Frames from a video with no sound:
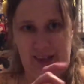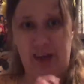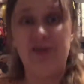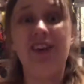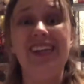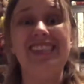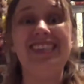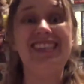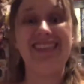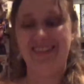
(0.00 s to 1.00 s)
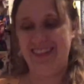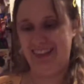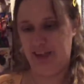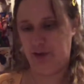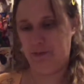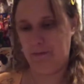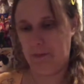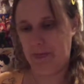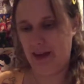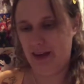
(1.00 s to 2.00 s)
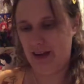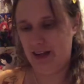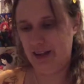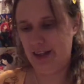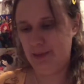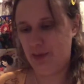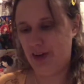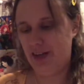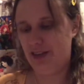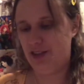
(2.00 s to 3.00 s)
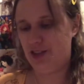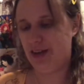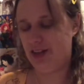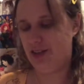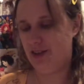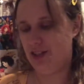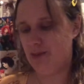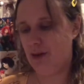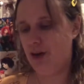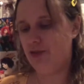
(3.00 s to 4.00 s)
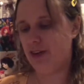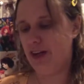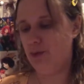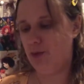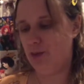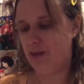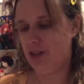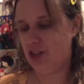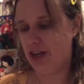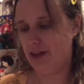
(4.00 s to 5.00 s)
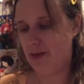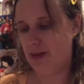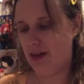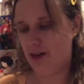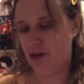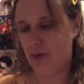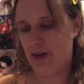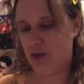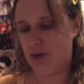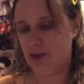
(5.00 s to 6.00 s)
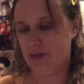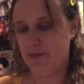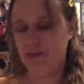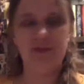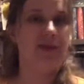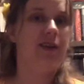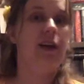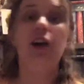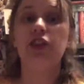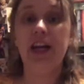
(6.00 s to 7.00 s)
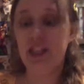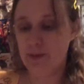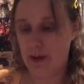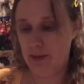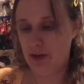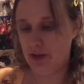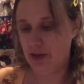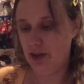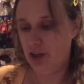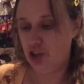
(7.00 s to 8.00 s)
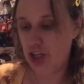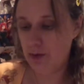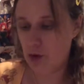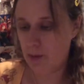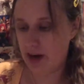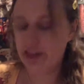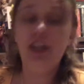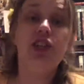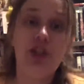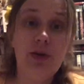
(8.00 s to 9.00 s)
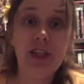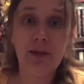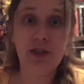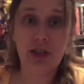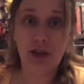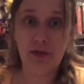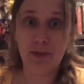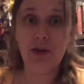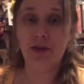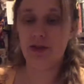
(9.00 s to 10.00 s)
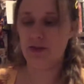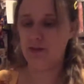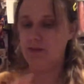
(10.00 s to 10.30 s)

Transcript: friend with you. Alina pointed in the direction of the small framed woman shyly making her way towards him. That's my mother. She won't mind. She knows how much I love your books.